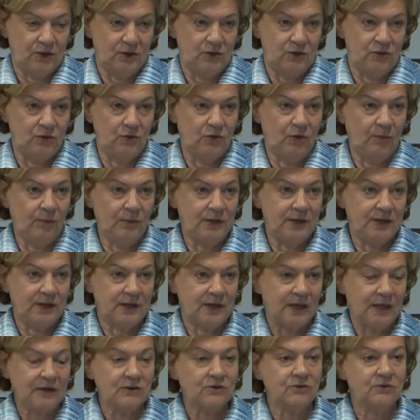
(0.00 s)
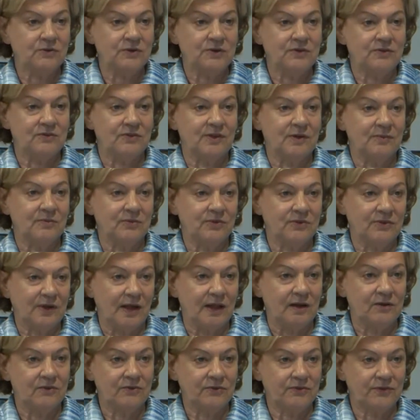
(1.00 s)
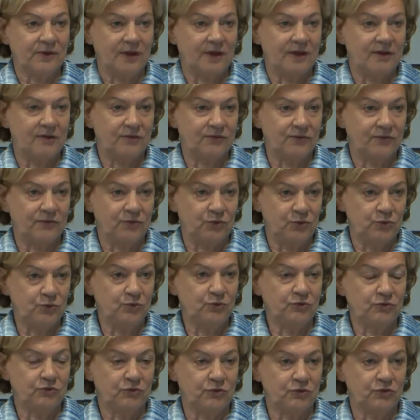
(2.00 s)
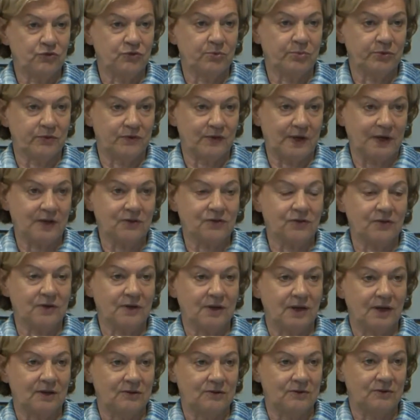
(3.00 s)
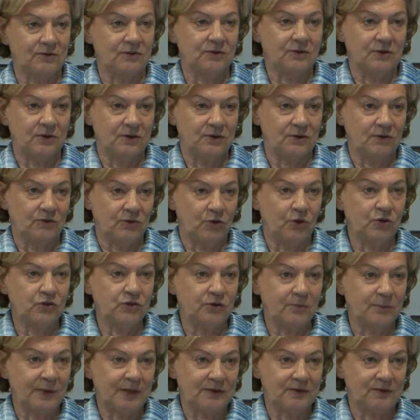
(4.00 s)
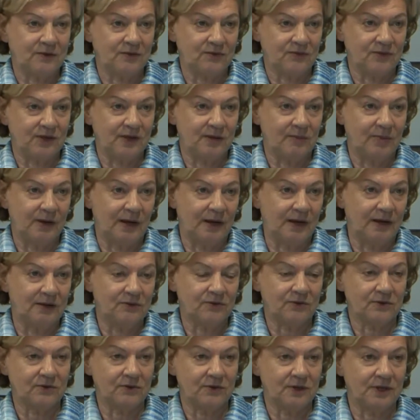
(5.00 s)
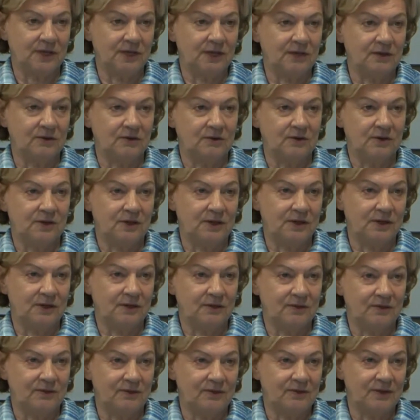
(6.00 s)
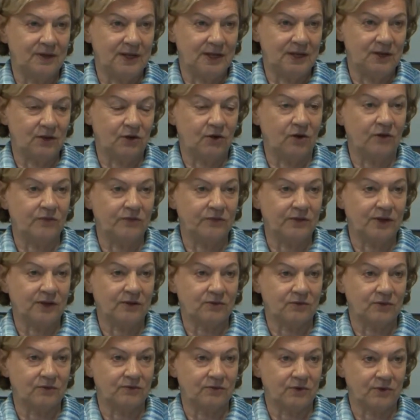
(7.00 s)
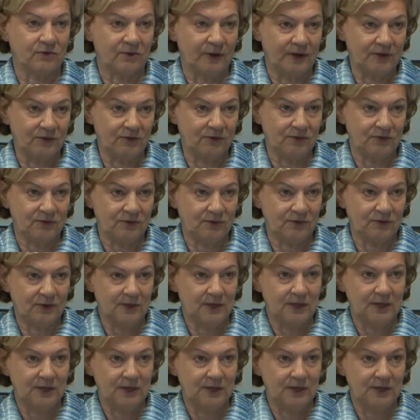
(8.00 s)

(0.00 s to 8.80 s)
Normally countries themselves have used social protection as an automatic stabilizer in the context of a crisis.